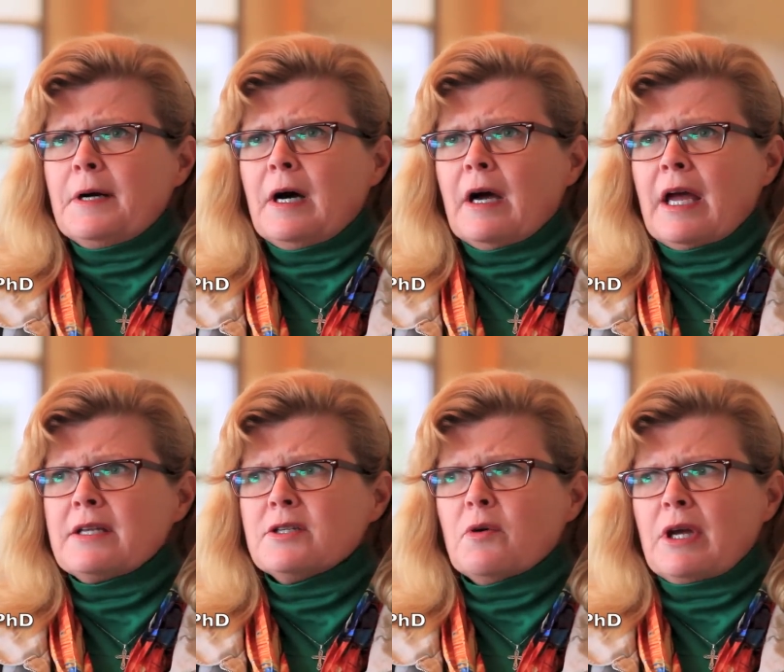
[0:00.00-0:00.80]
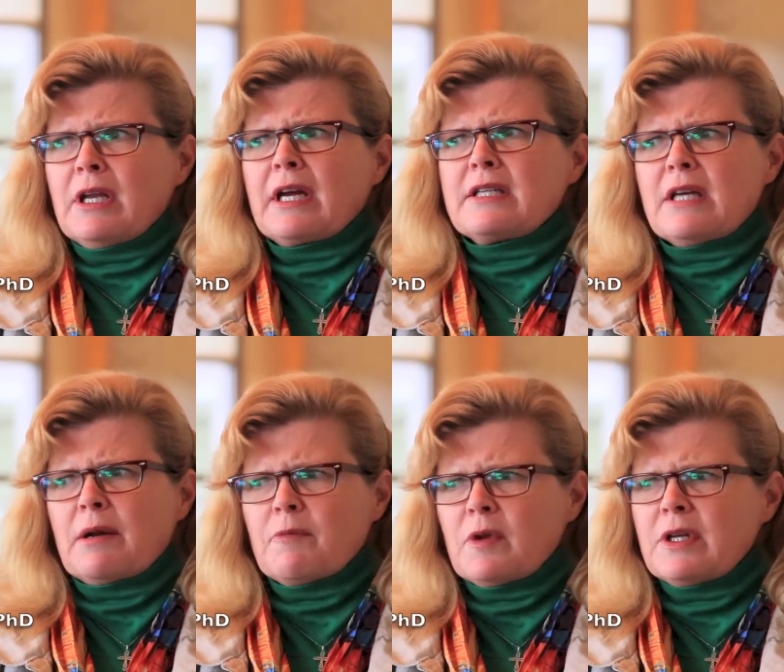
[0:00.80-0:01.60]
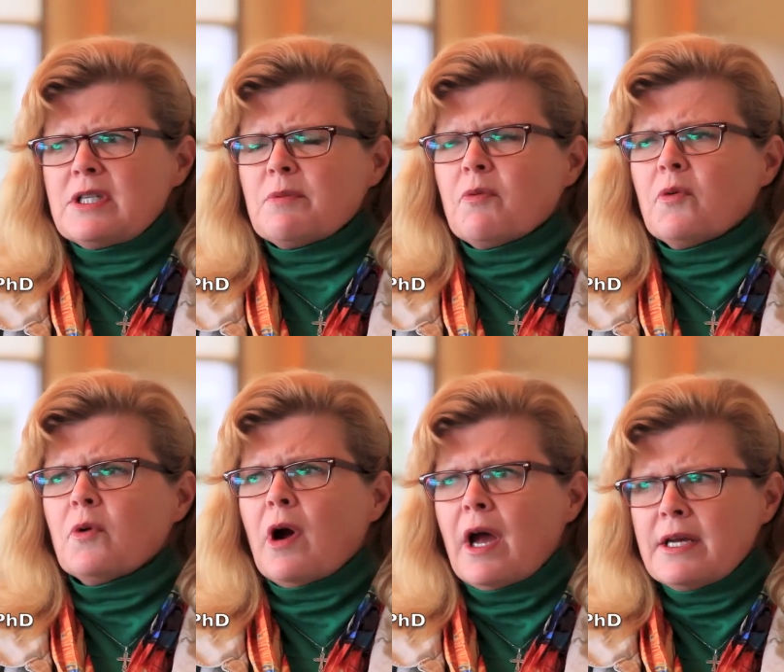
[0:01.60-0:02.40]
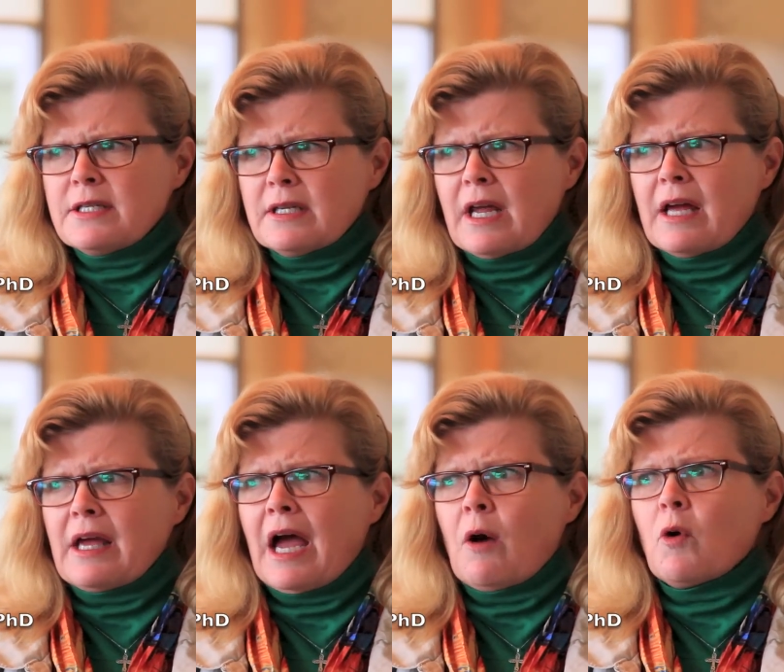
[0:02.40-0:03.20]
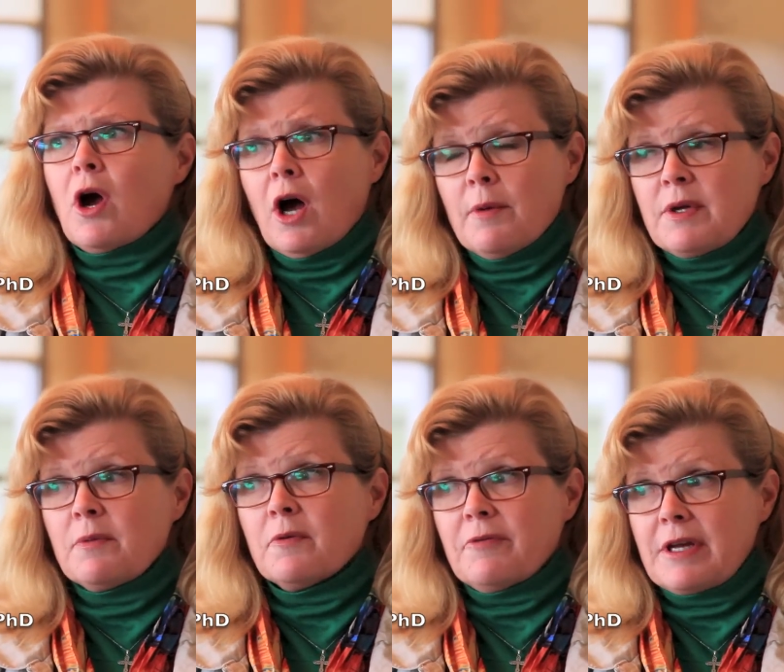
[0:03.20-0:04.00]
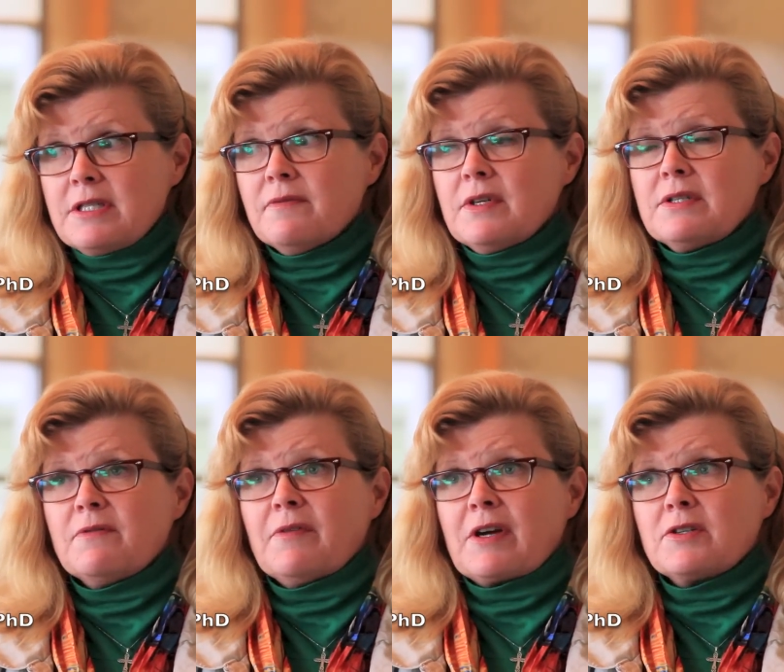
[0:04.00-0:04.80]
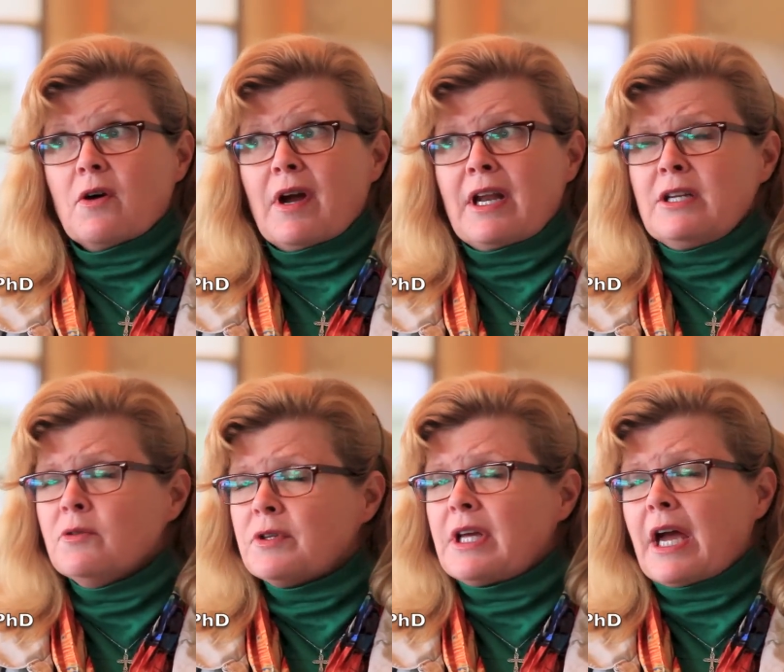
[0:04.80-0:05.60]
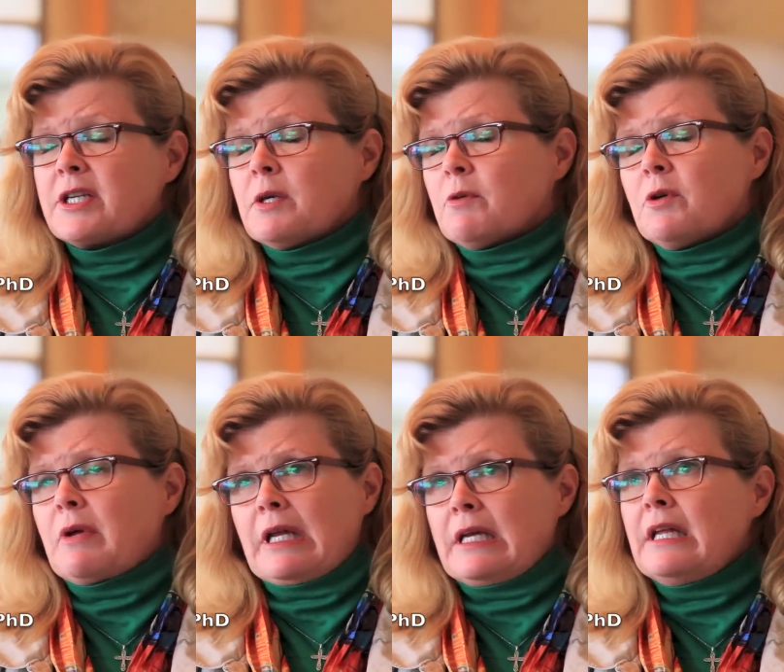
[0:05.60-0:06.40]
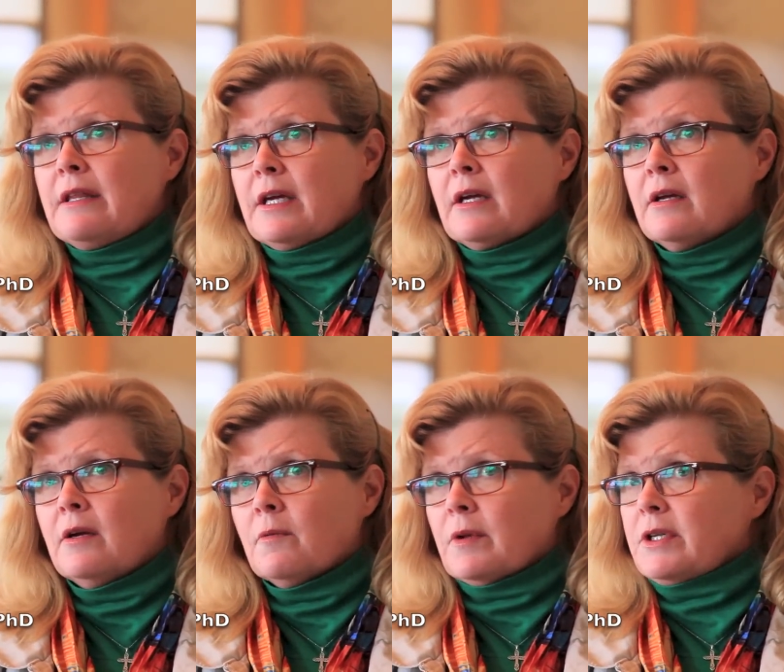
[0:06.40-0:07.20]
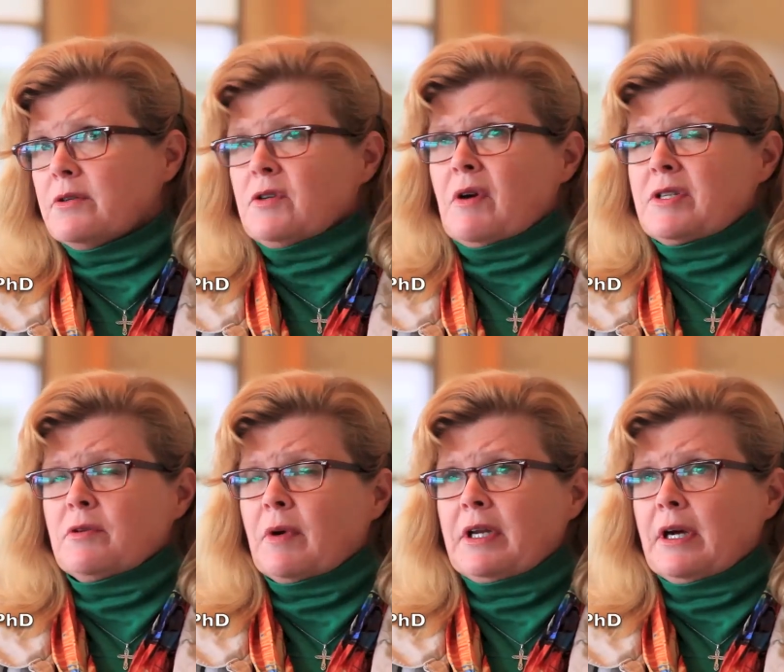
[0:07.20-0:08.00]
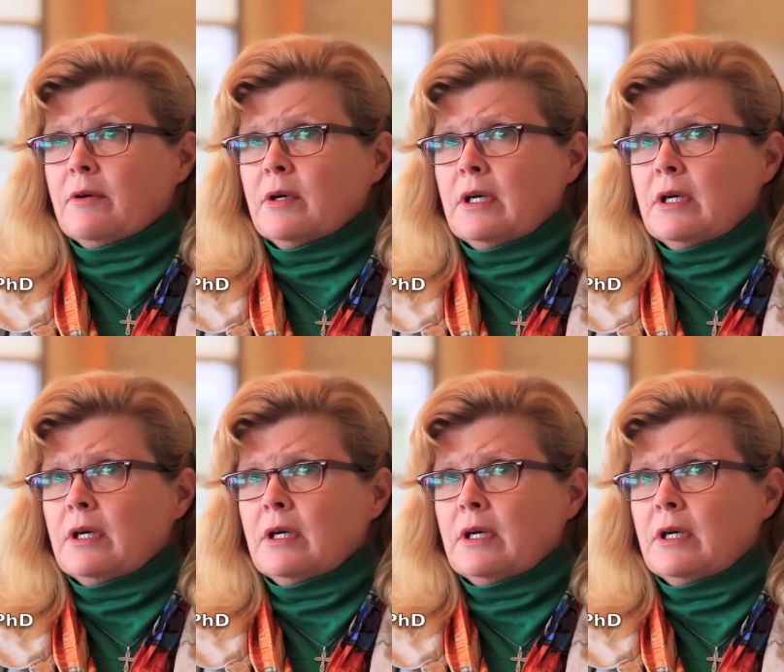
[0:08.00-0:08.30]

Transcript: Uh, and so again, like I said, I'm really surprised at how common and pervasive these effects are, and I don't think actually we're doing anything really to address it right now.